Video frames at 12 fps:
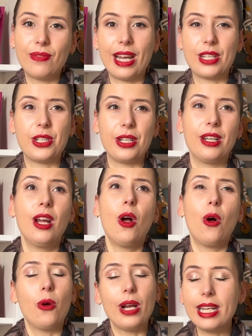fashion
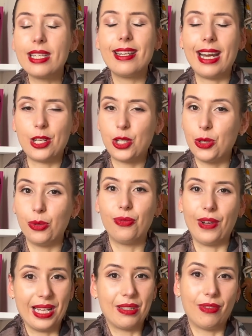or international
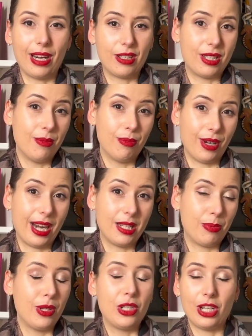fast fashion
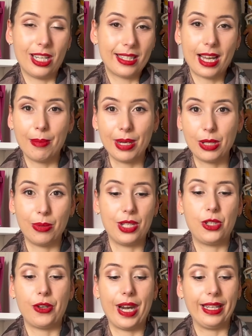brands were just coming to
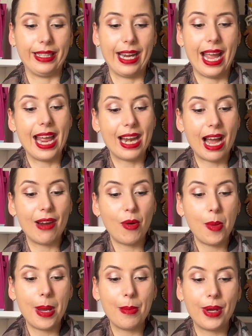Australia. And I
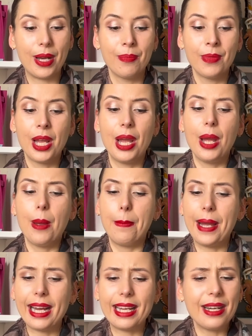remember
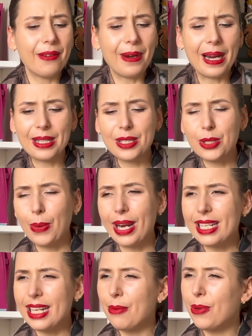back in around
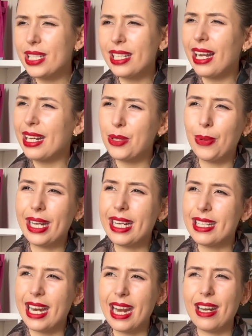
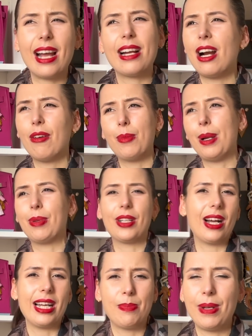2010? I can't remember,
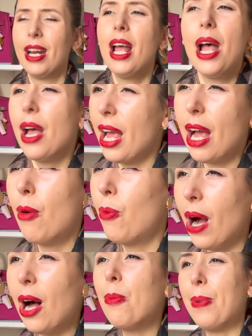guys, but a
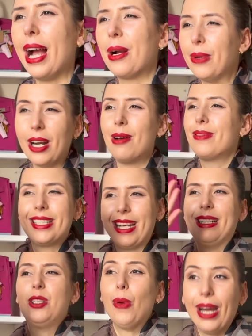while back when I was
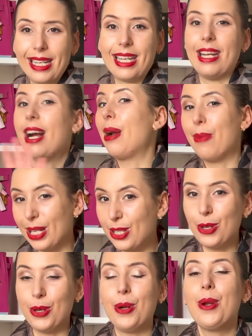like 20, I went
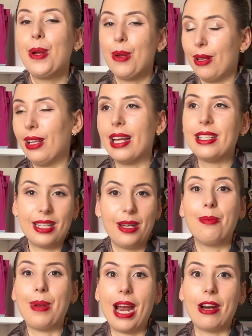to London
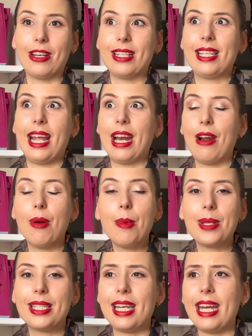and Paris, and I
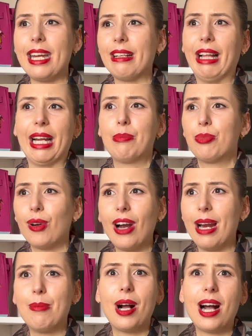remember seeing like
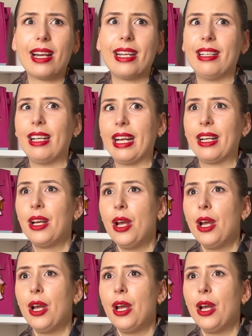Primark and like